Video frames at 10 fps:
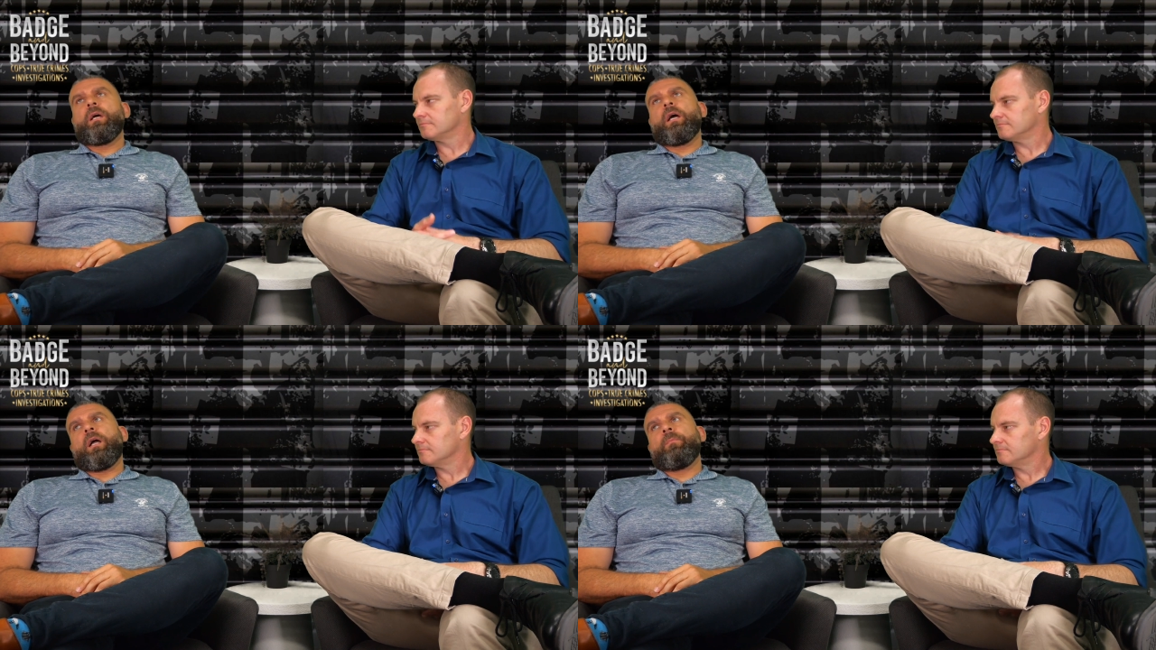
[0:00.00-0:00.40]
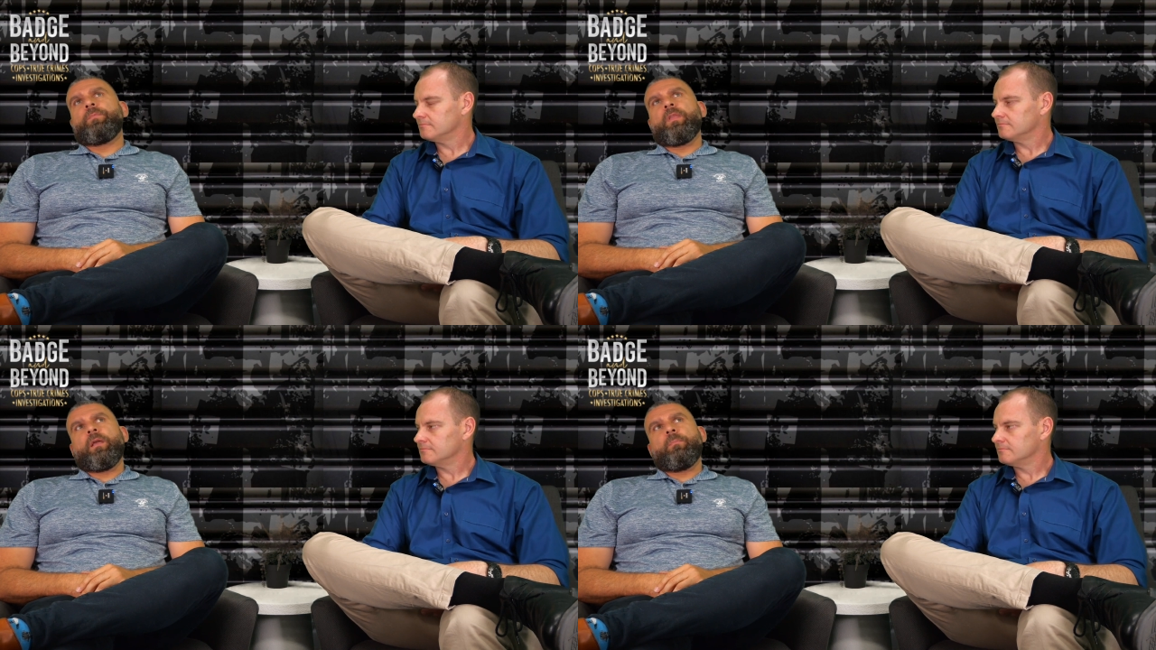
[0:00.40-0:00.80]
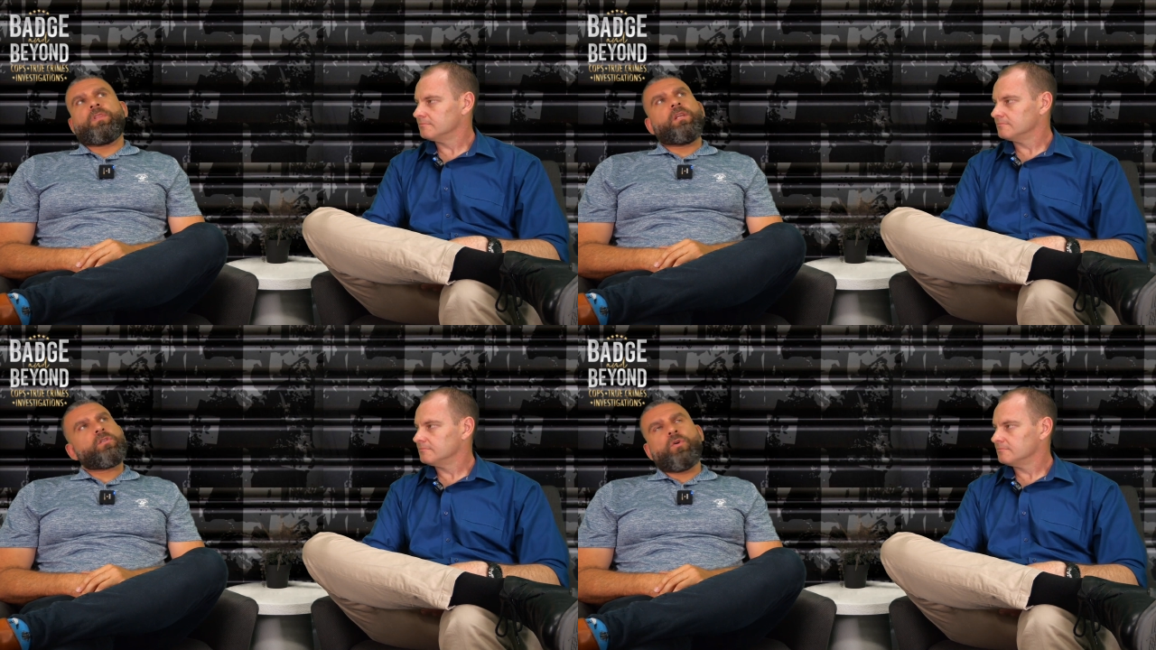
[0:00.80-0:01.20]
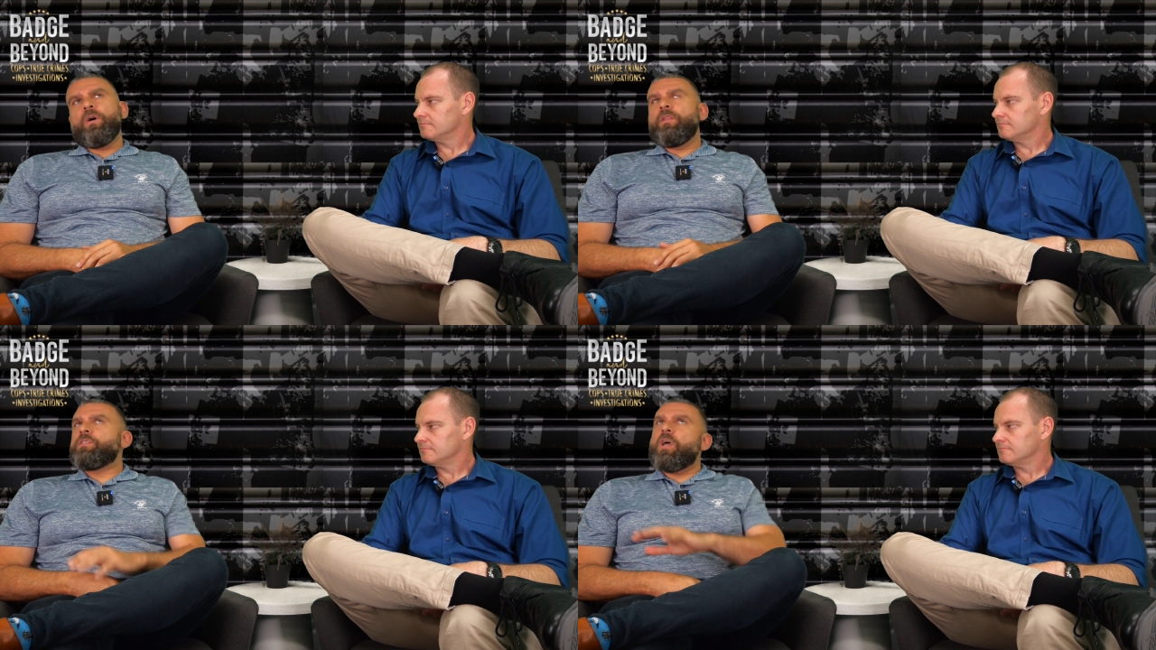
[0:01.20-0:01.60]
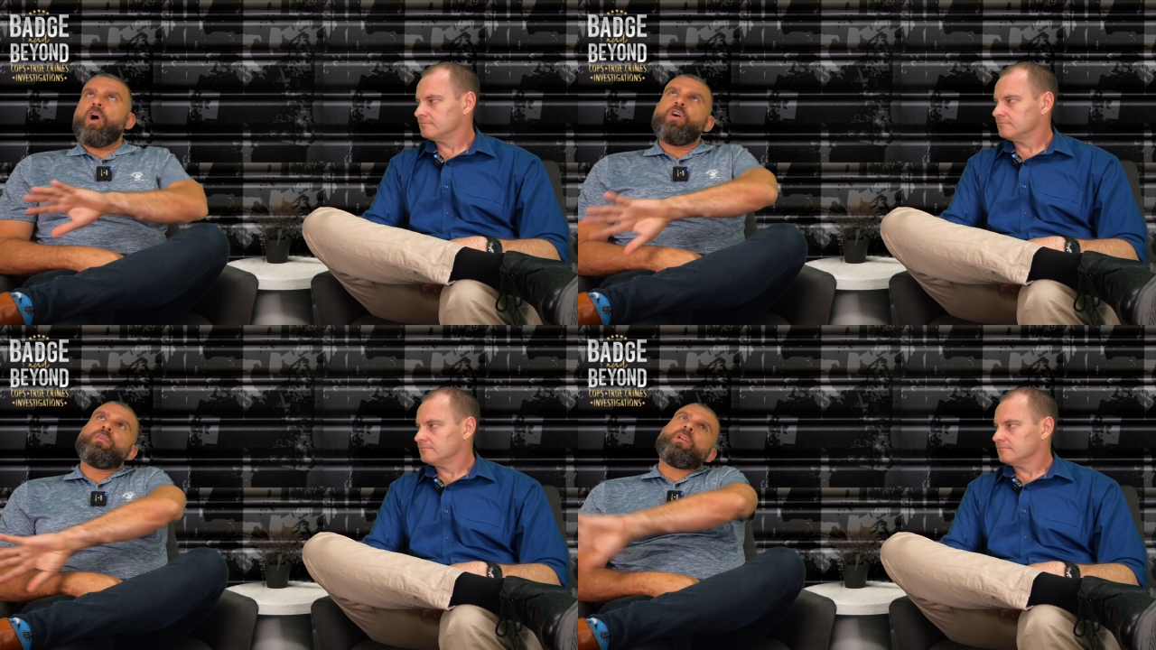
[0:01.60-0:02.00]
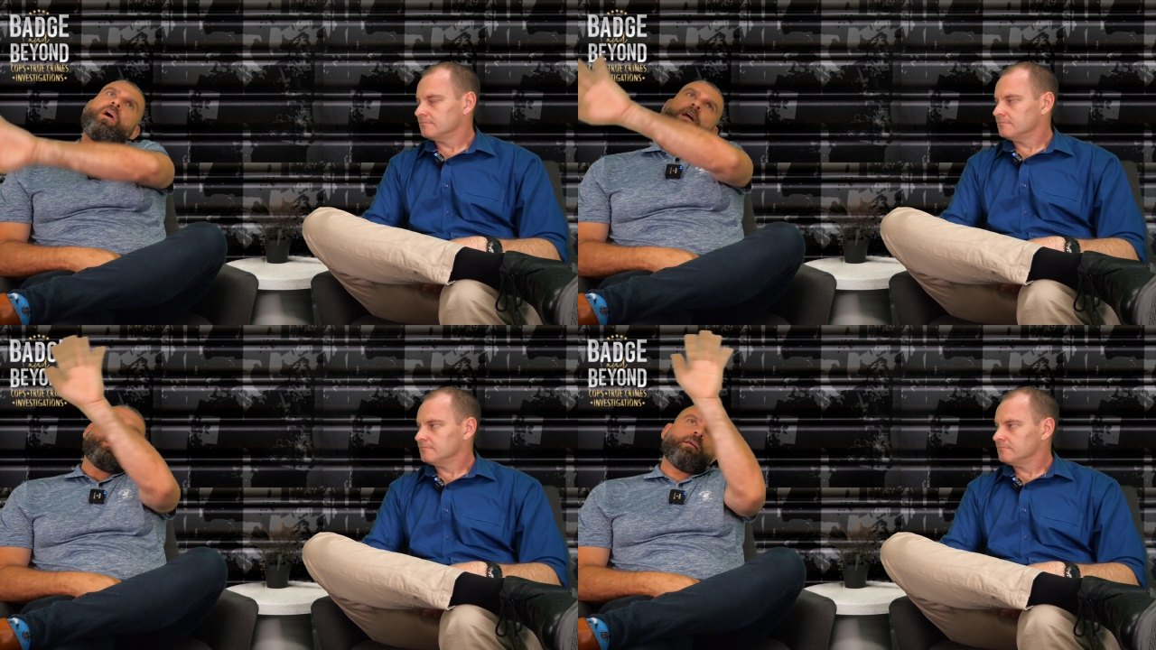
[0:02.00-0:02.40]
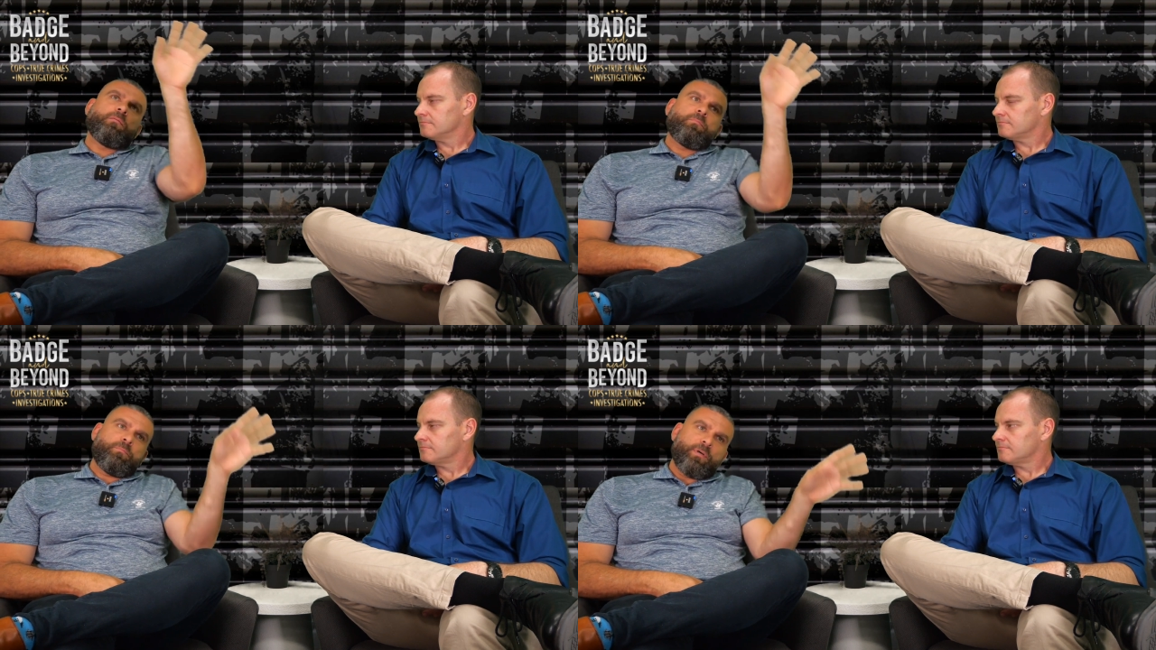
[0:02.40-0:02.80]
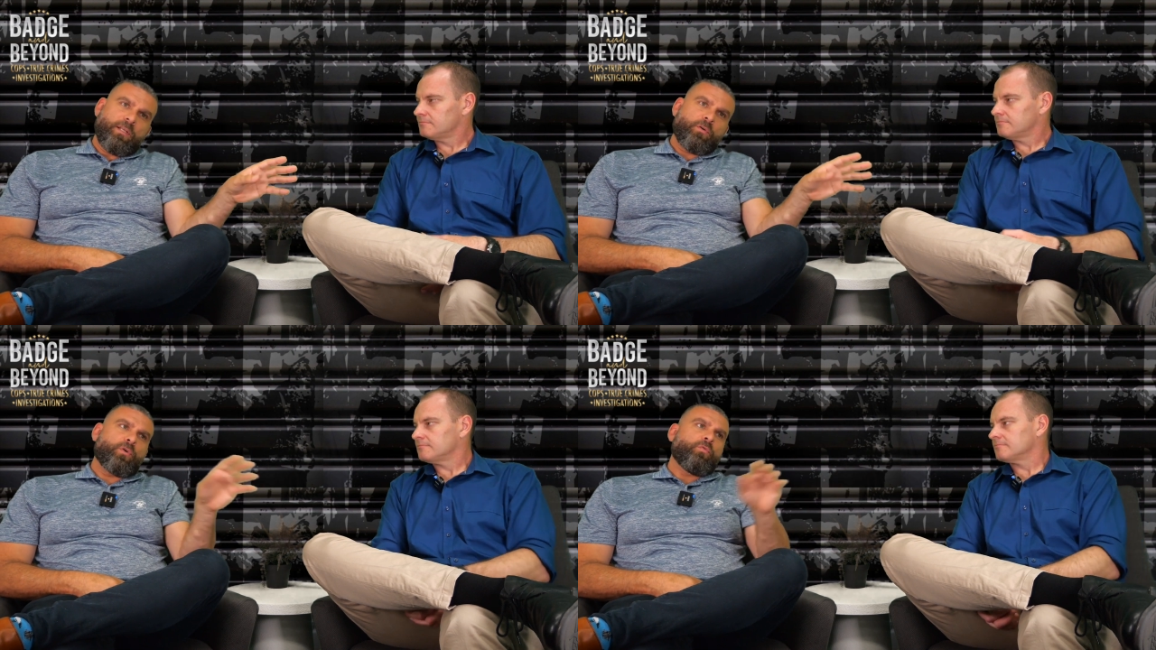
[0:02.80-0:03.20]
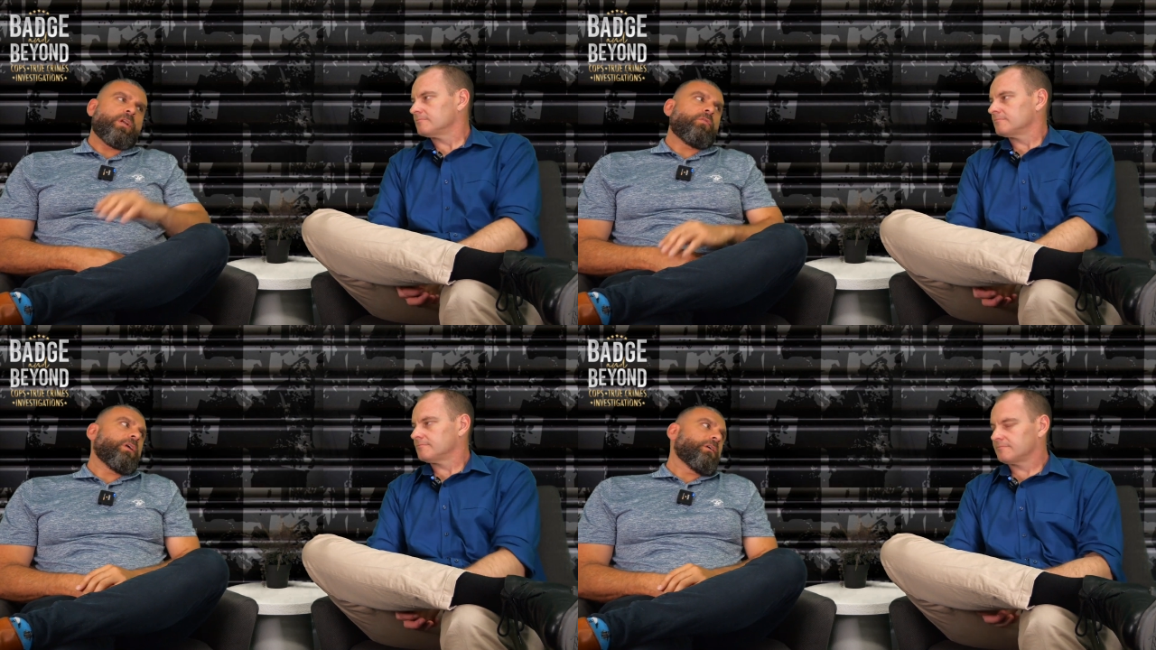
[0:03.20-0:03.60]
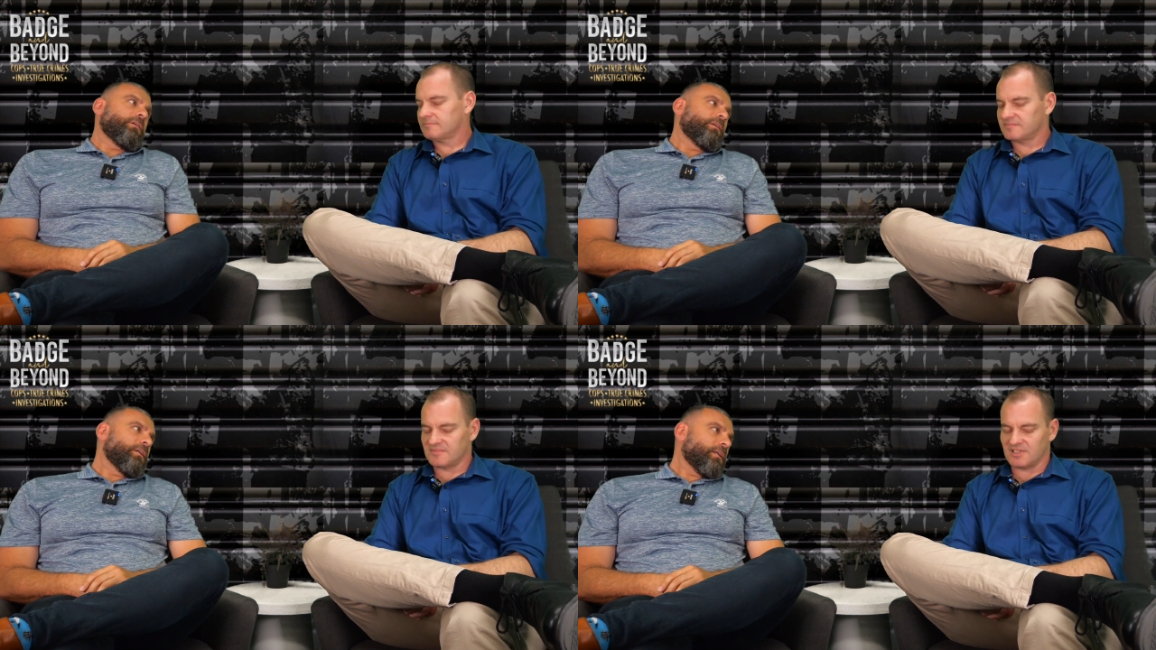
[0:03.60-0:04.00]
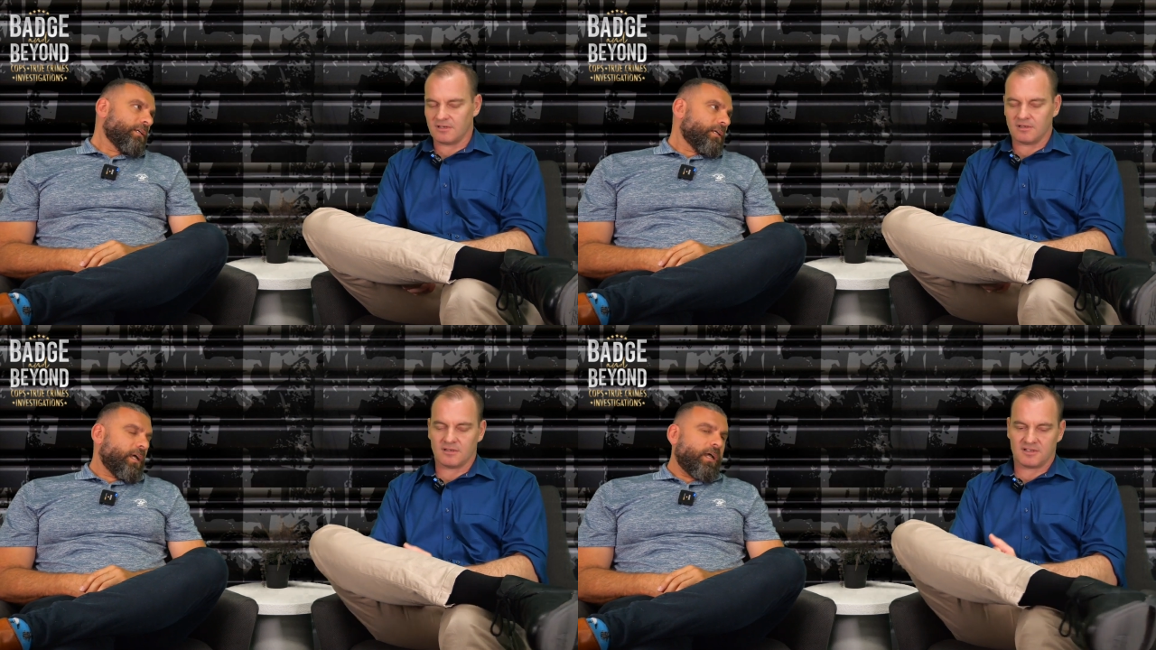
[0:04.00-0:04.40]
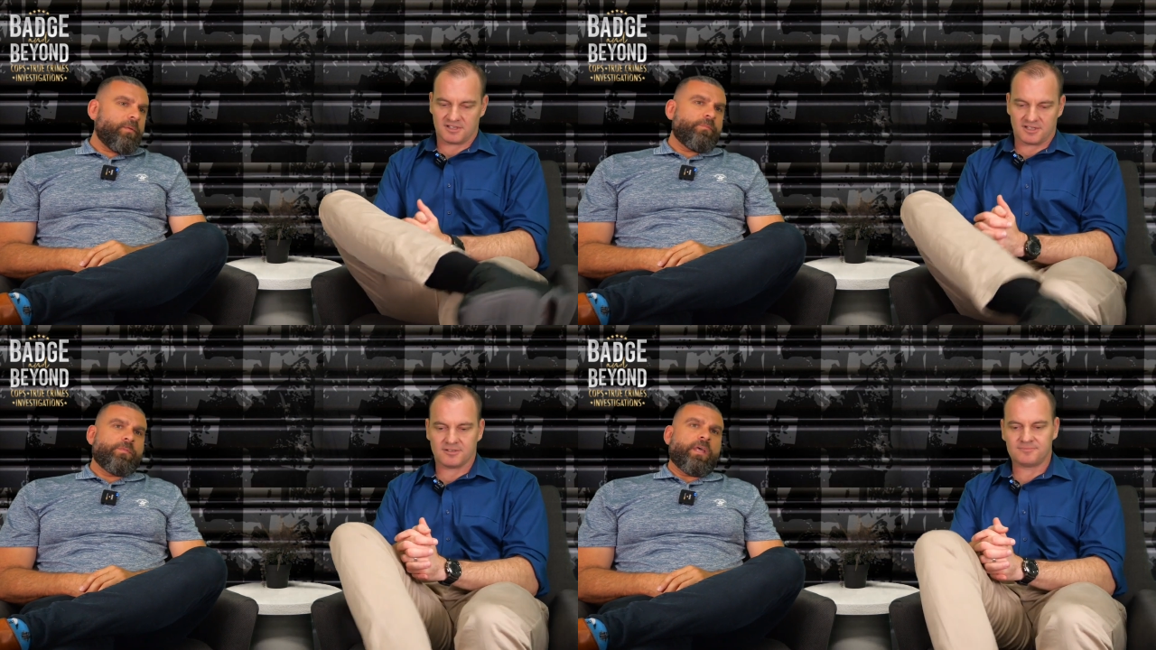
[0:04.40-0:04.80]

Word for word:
Speaker 1: Um, but then there's all, this overlying political rhetoric um, yeah.